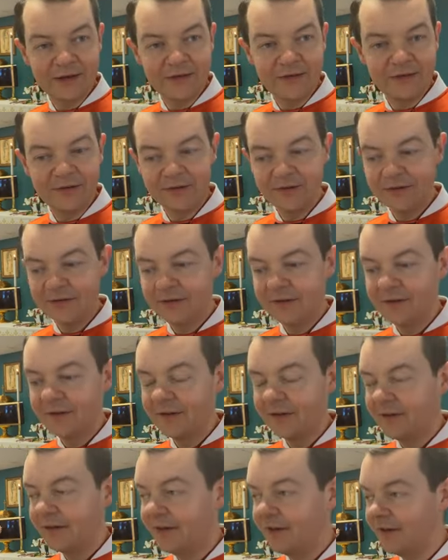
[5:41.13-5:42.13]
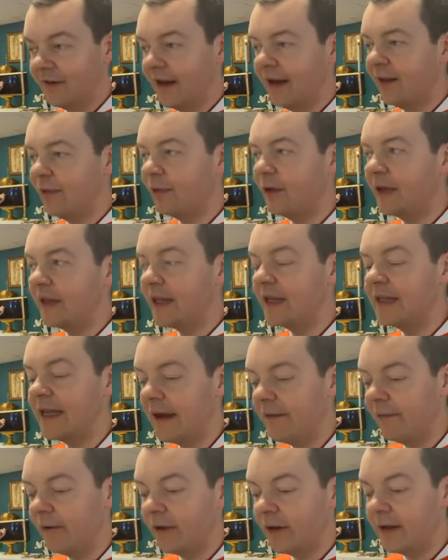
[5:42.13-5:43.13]
no. That's what the
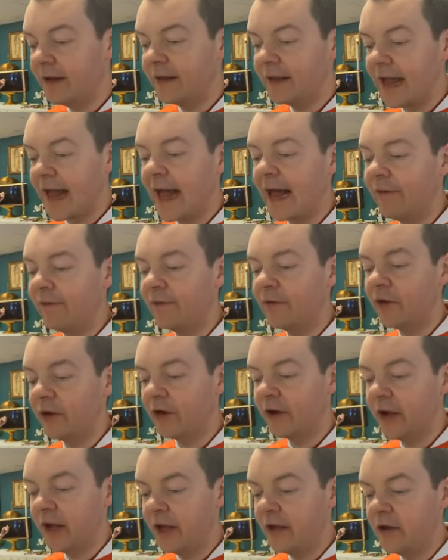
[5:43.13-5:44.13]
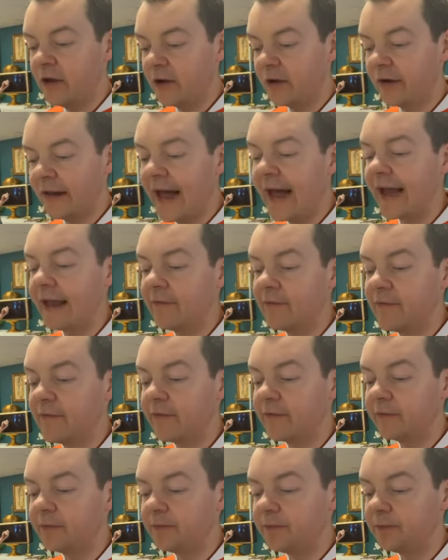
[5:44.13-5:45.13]
devil is after in your life.
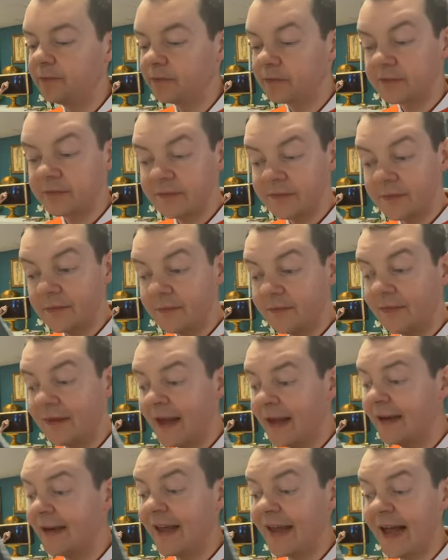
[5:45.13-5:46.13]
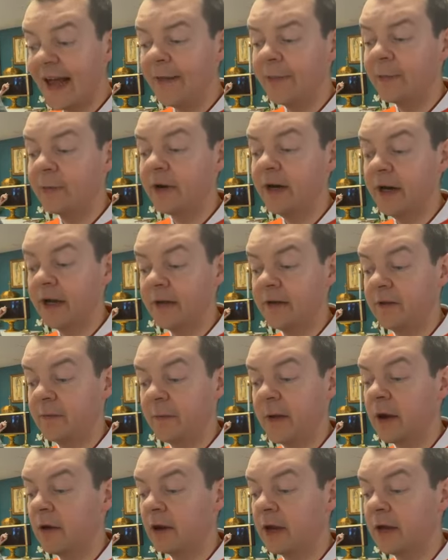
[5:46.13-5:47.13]
And Catherine
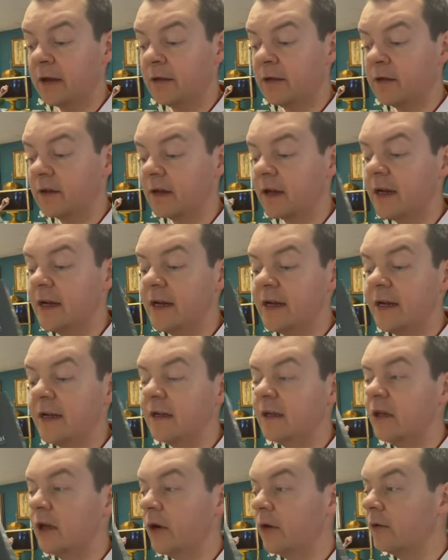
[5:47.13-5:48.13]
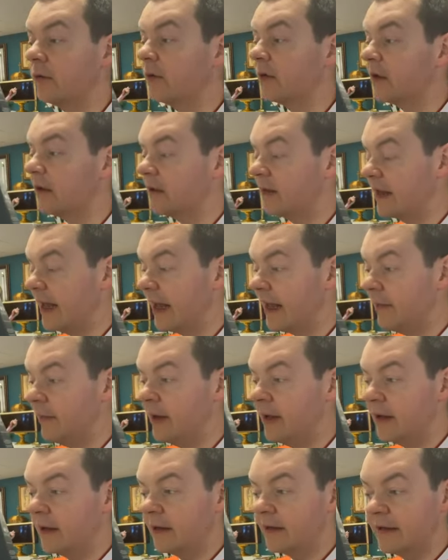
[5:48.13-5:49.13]
experienced those
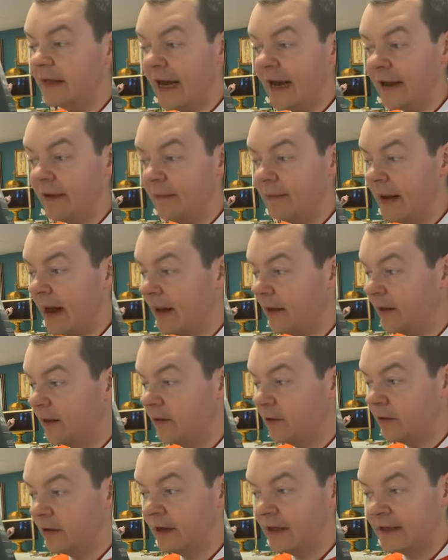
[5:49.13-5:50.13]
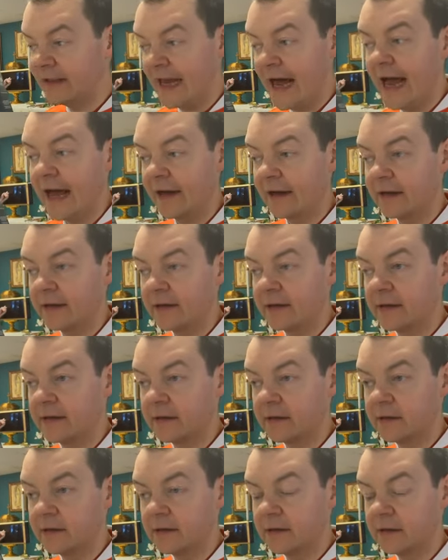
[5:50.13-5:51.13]
same diabolical
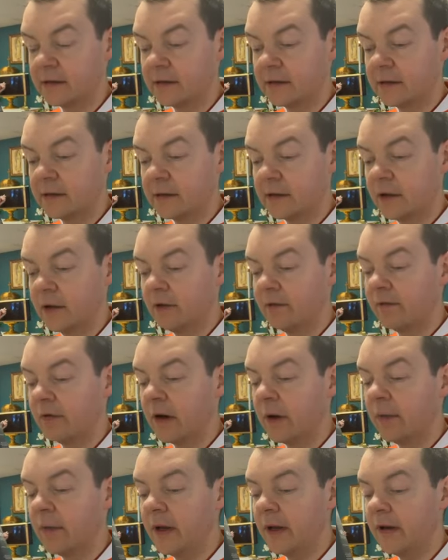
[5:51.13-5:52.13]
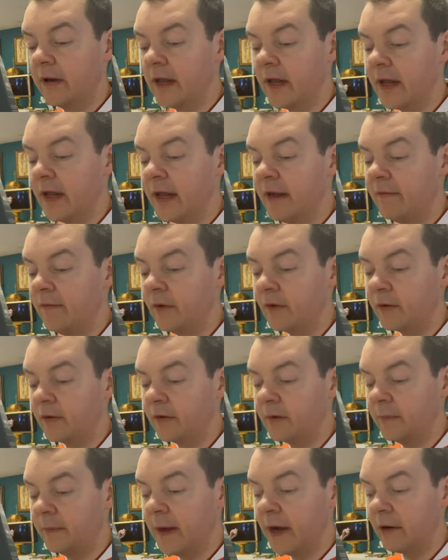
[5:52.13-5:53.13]
attacks from the evil
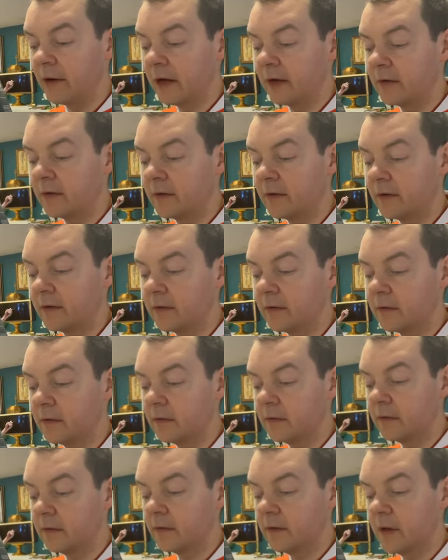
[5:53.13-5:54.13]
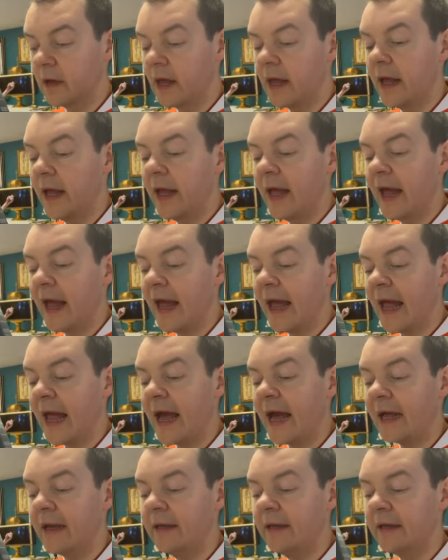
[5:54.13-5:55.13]
spirits.
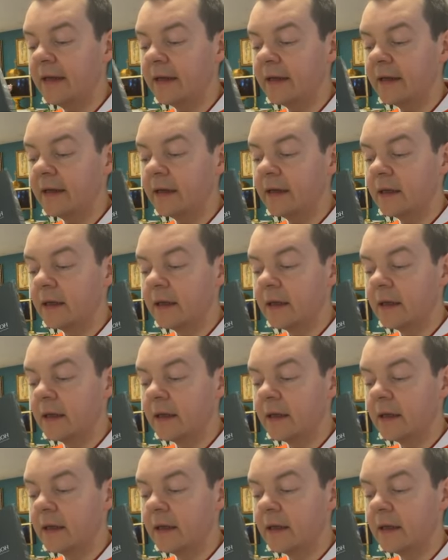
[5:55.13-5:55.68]
And